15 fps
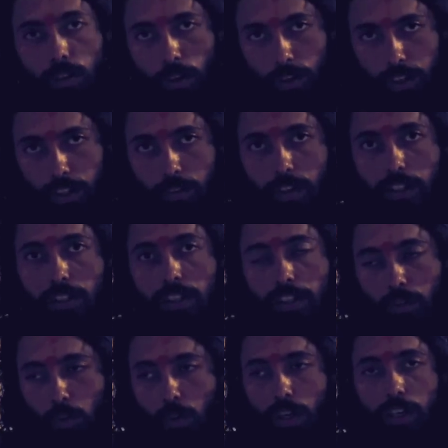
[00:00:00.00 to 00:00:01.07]
authority working
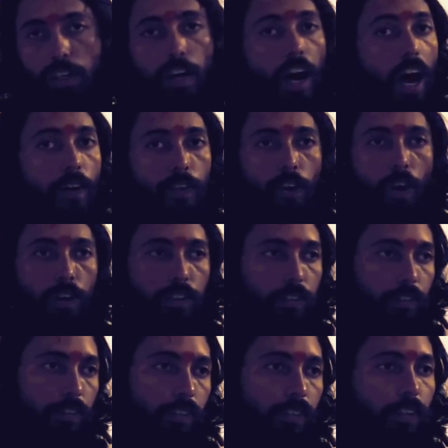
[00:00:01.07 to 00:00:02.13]
in Google. I will
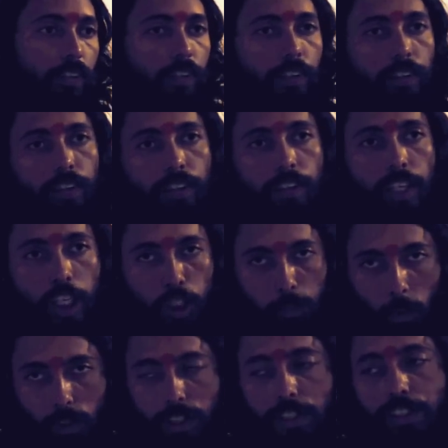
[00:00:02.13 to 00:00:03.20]
not
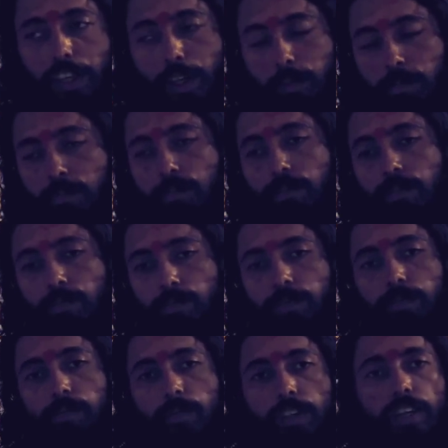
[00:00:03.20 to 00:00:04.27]
expose his name
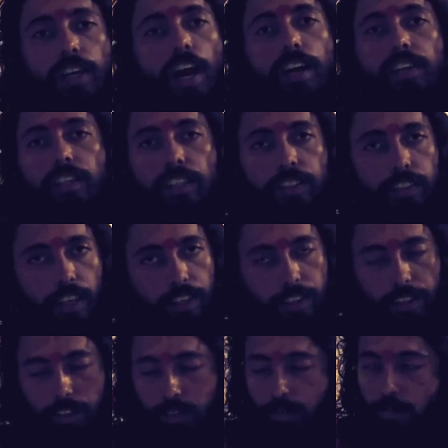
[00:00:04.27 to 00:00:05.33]
regarding his
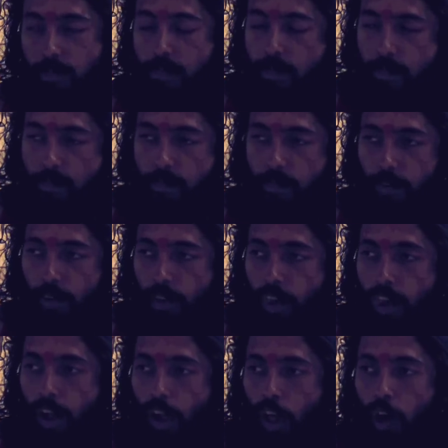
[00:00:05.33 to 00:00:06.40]
career.
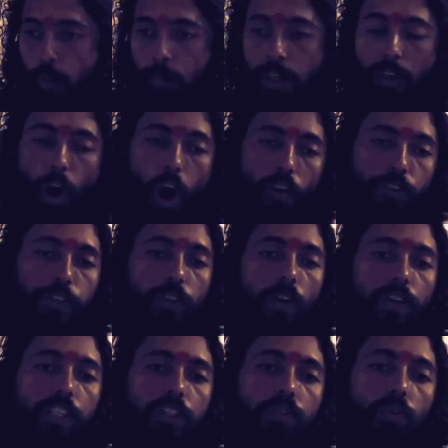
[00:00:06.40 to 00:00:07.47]
But off
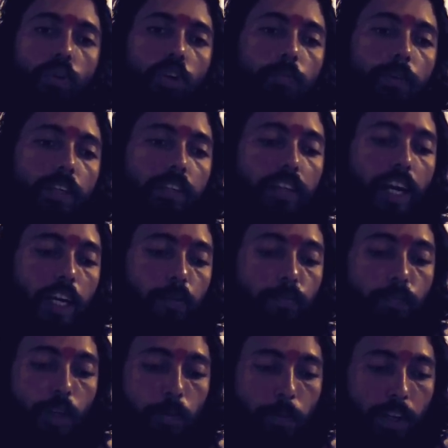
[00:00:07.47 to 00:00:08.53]
record he told me
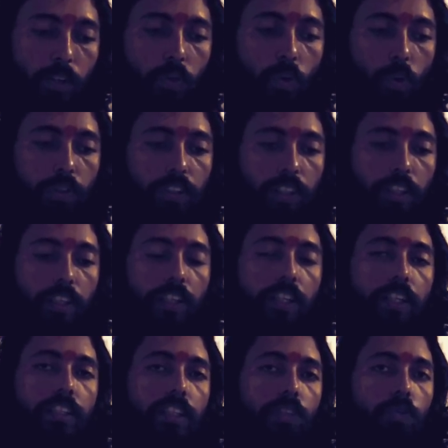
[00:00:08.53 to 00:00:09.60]
that people closely
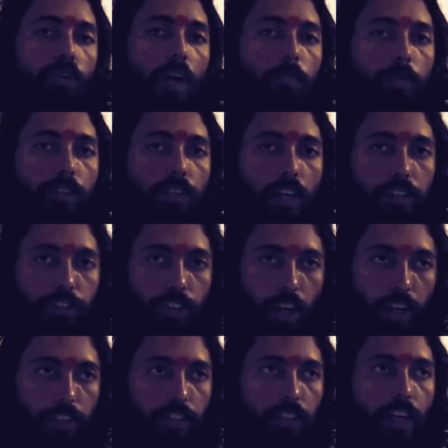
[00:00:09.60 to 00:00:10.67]
related to
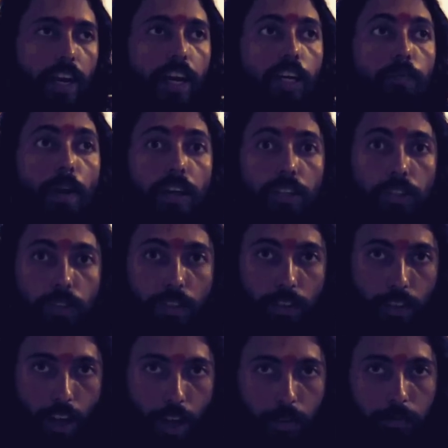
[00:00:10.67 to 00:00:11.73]
Nigrahacharya and
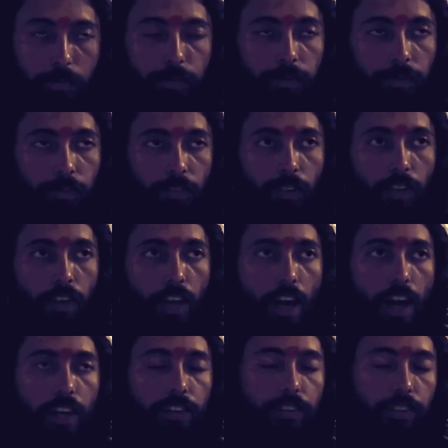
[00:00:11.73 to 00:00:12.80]
Bageshwar Dham
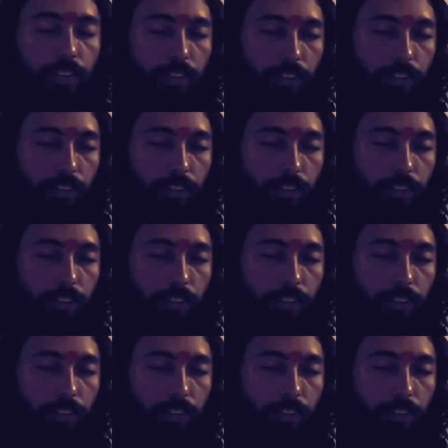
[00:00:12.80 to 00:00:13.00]
and